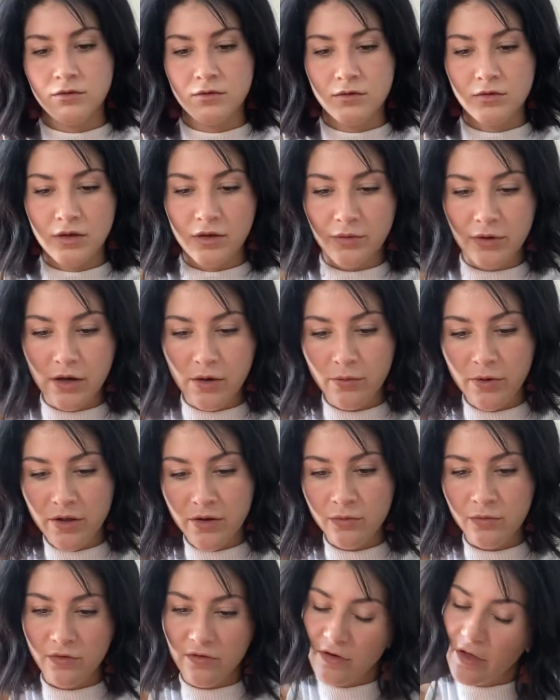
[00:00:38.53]
We got
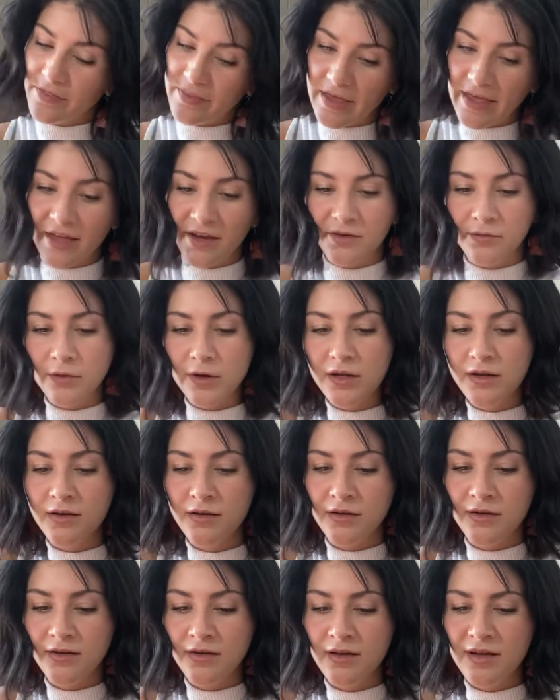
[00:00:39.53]
one. We've got the Hanged one.
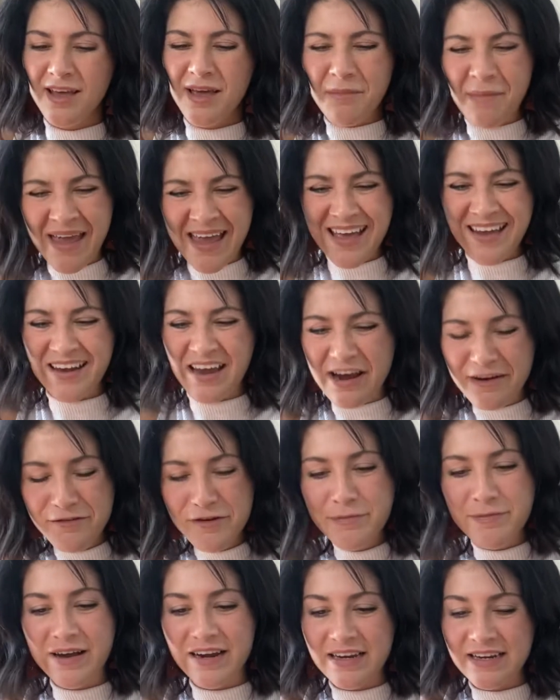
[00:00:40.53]
Man,
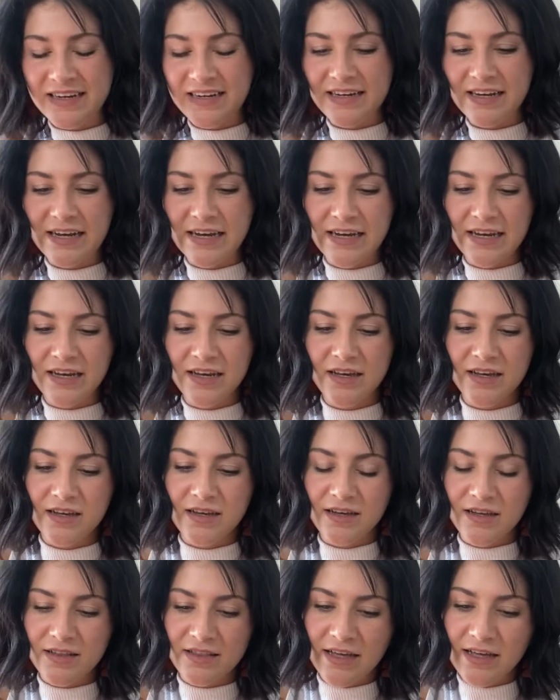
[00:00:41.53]
everybody today.
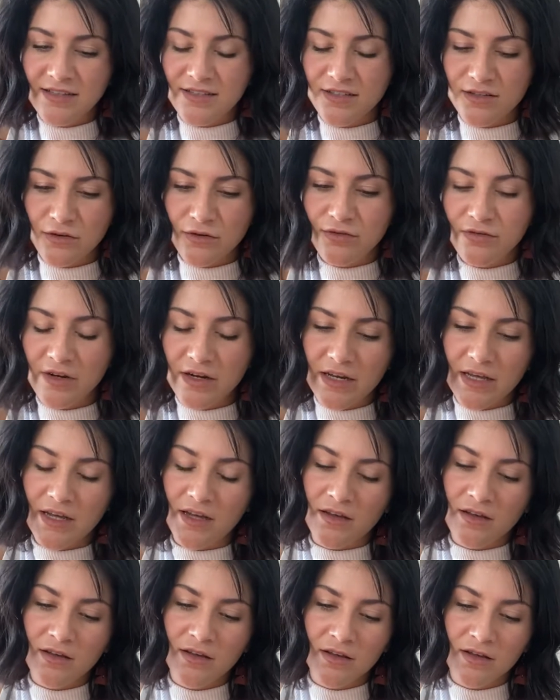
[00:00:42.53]
That's so funny.
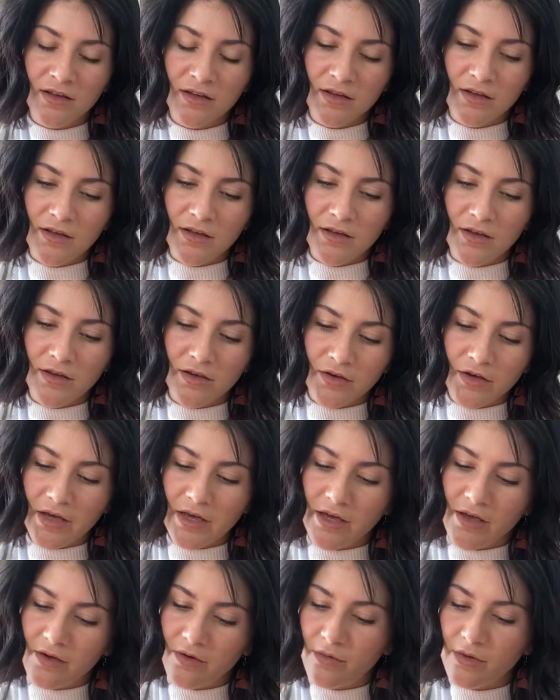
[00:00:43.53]

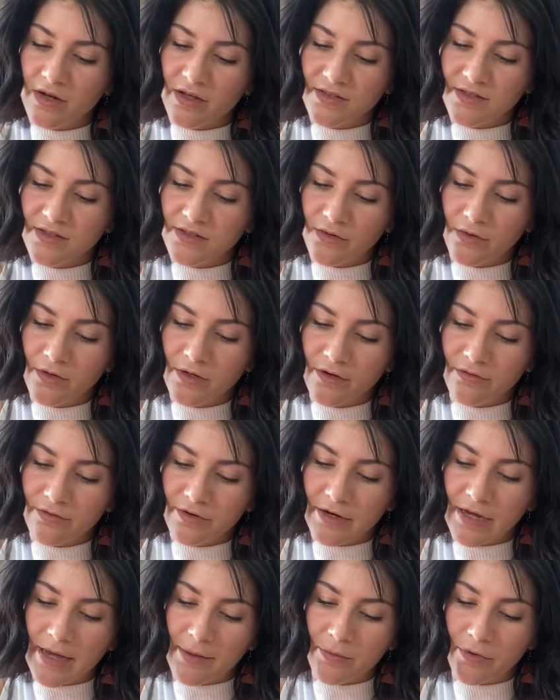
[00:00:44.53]
Okay, what else is going on for
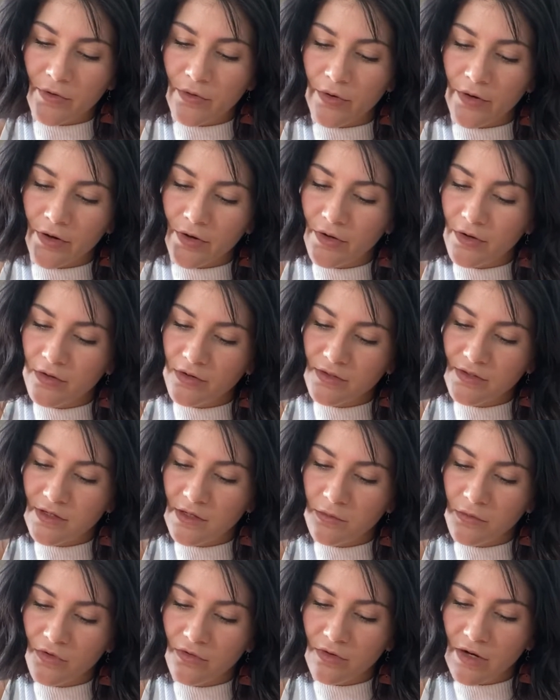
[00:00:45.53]
Capricorn,
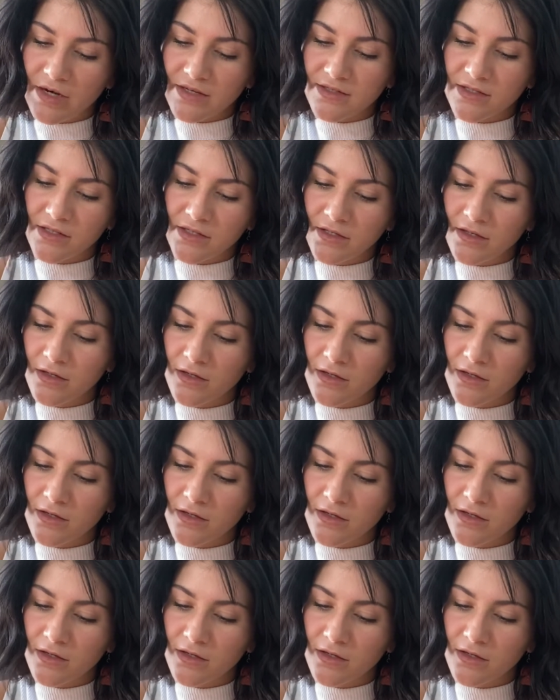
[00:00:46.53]
Sun, Moon, Rising?